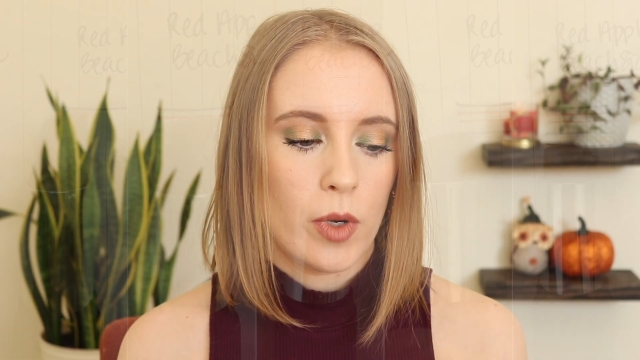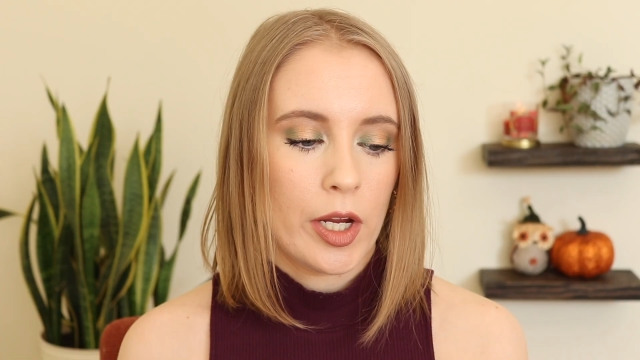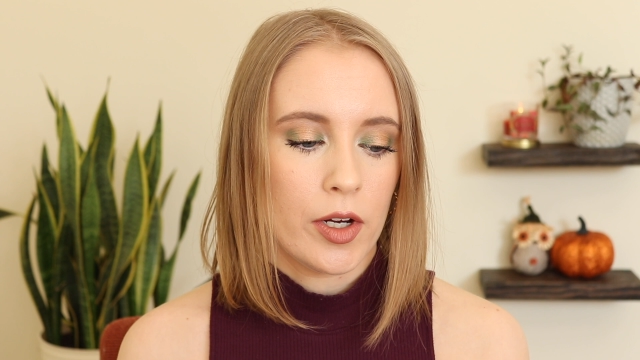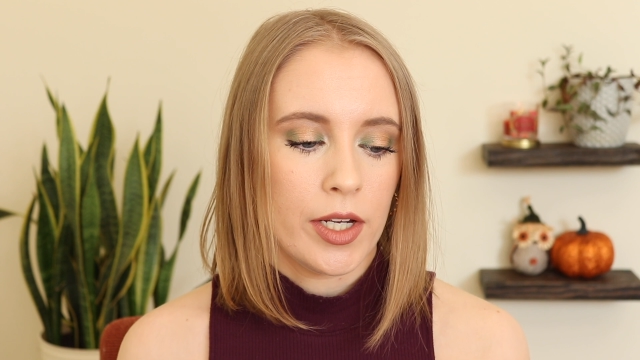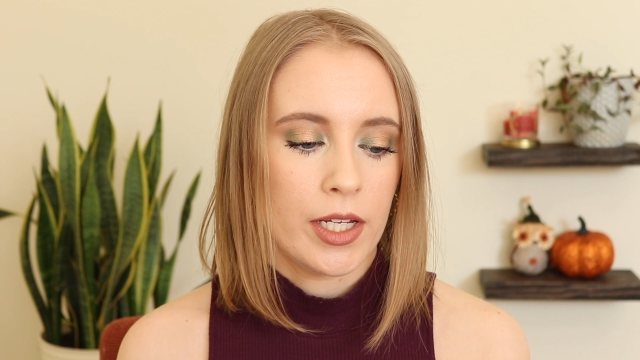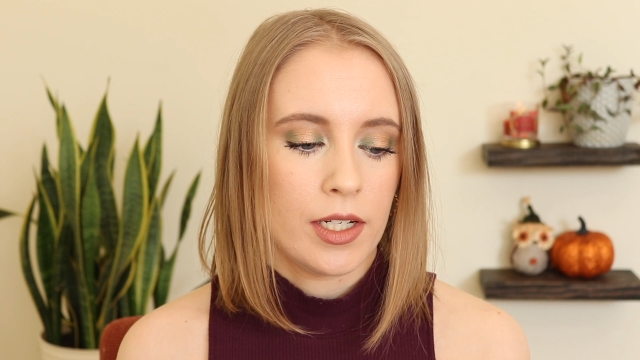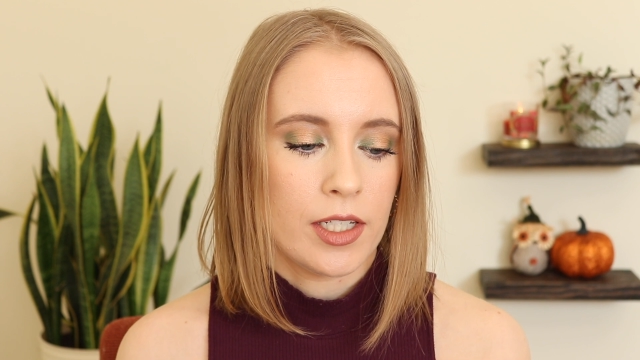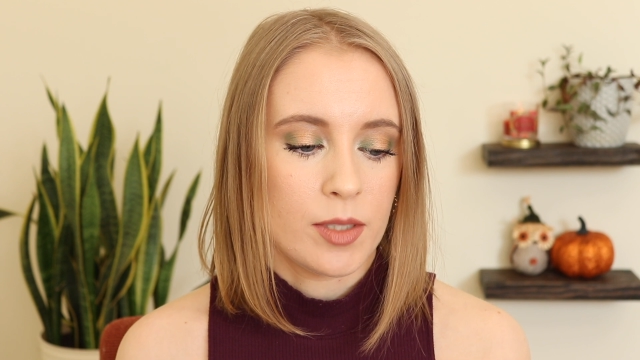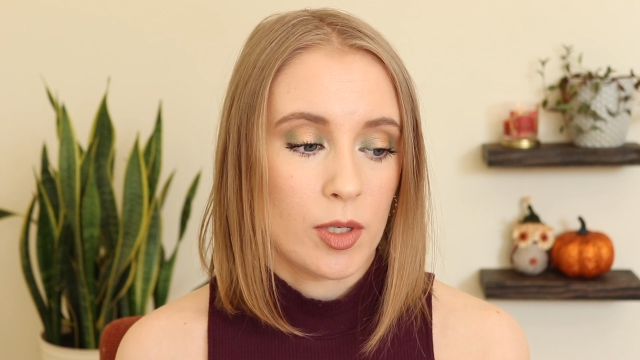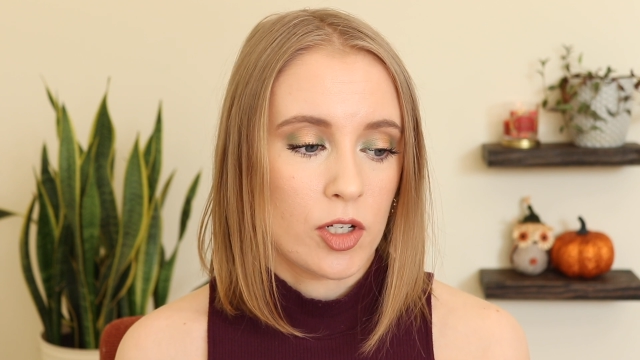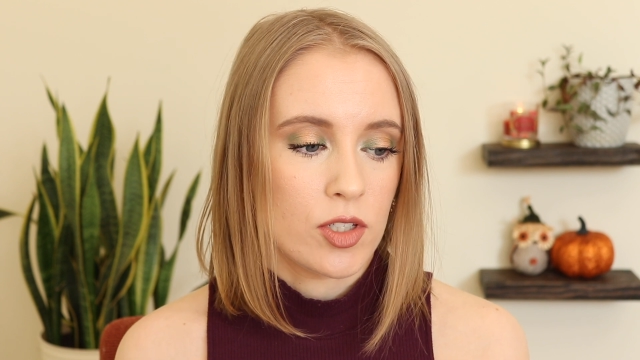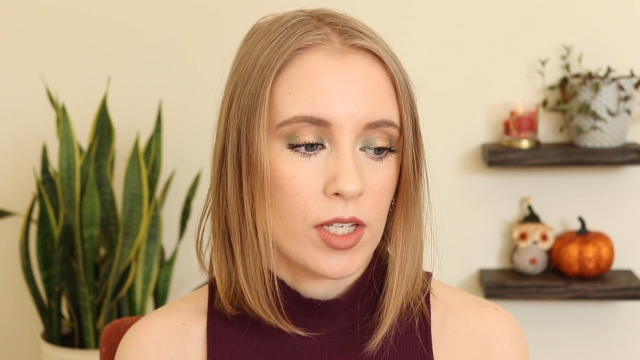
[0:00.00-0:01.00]
wear it as
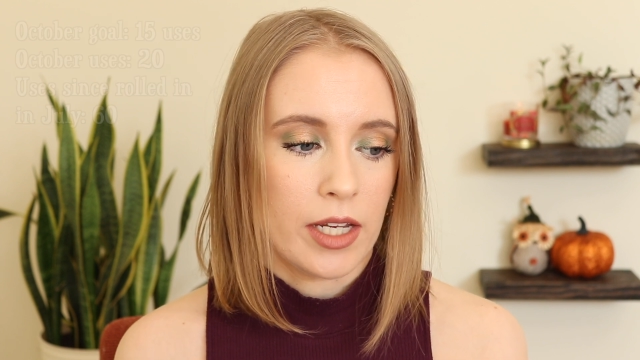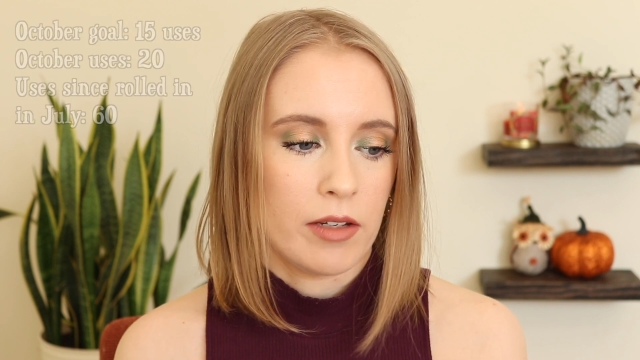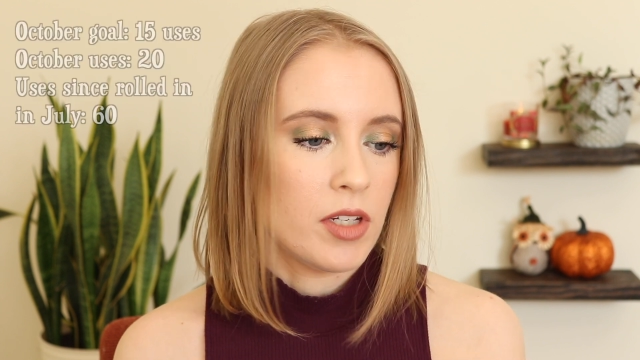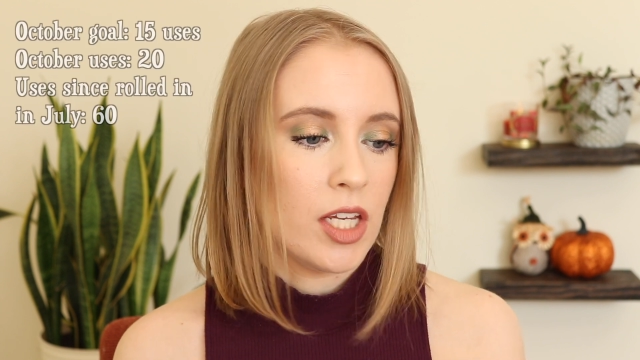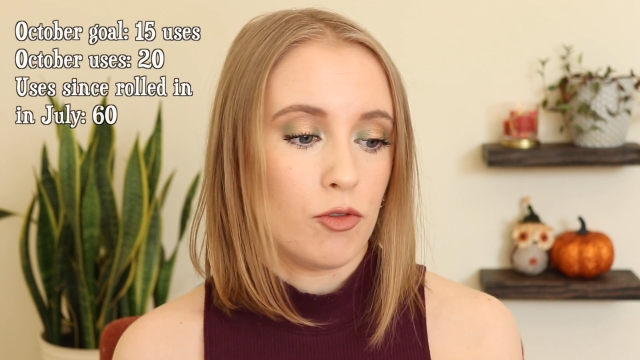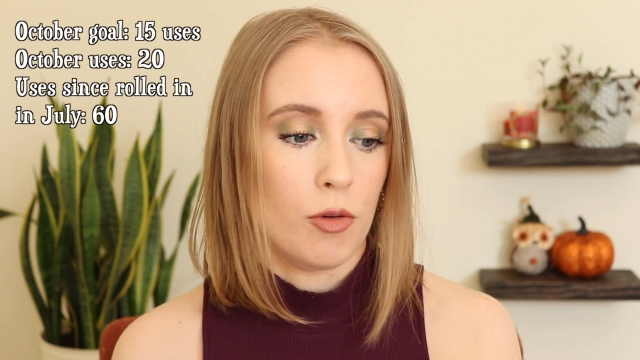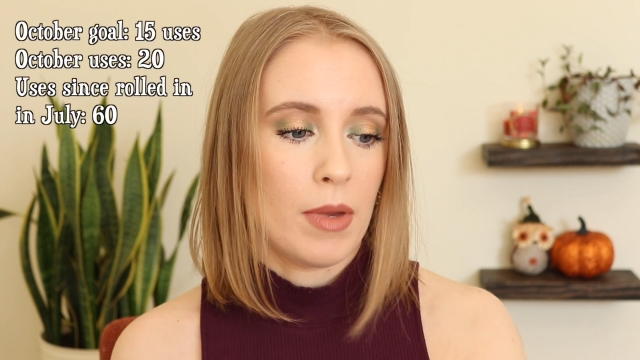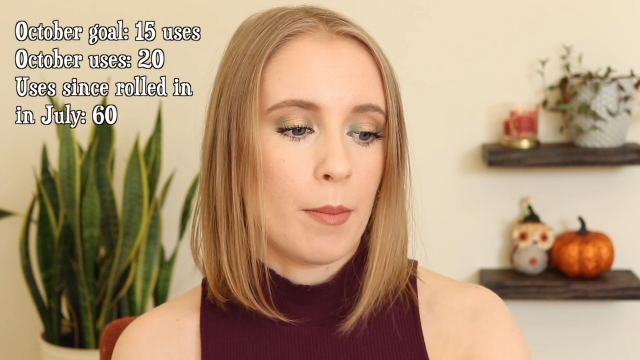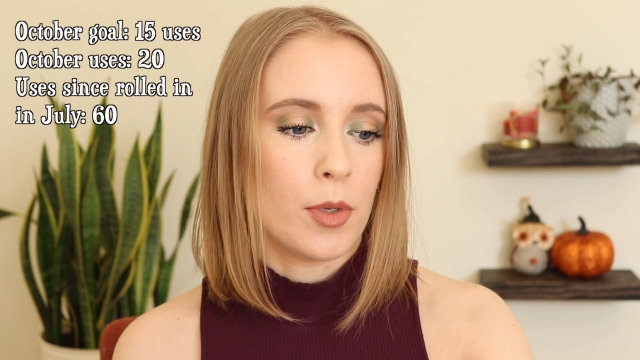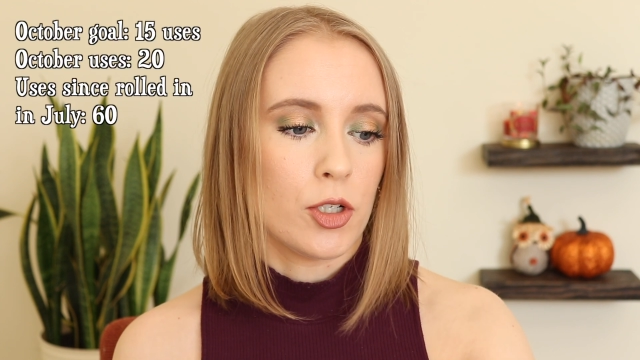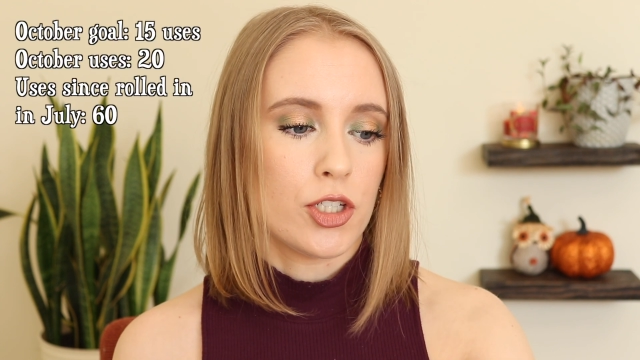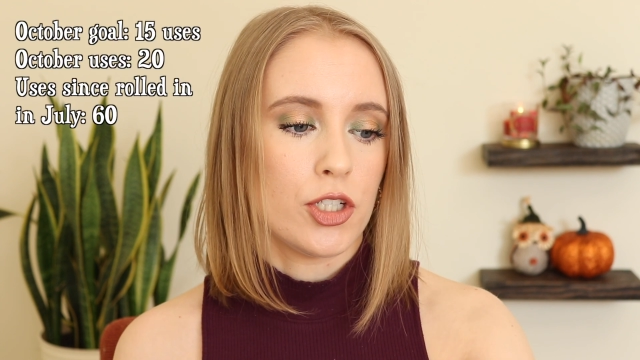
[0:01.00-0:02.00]
much as I can
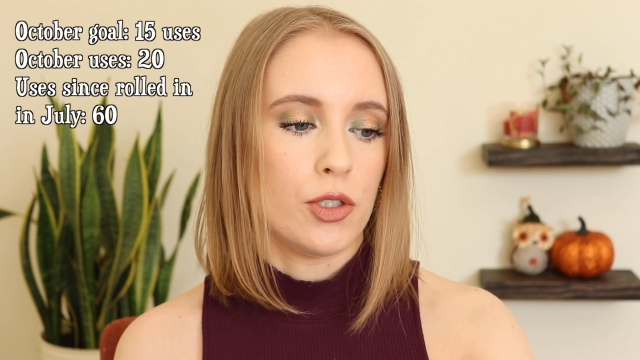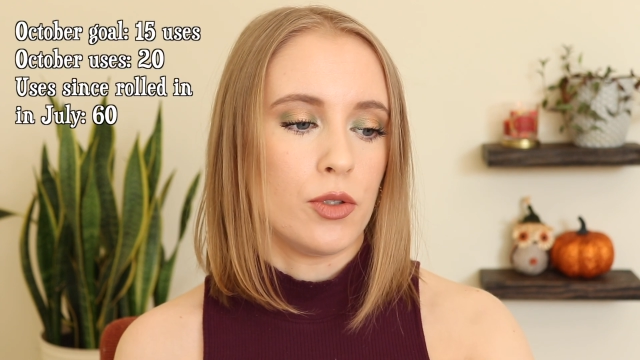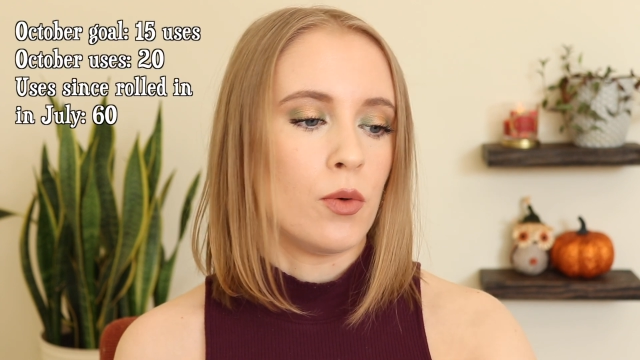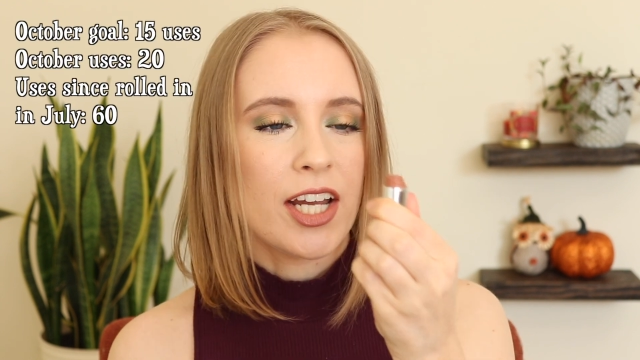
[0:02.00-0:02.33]
remember to.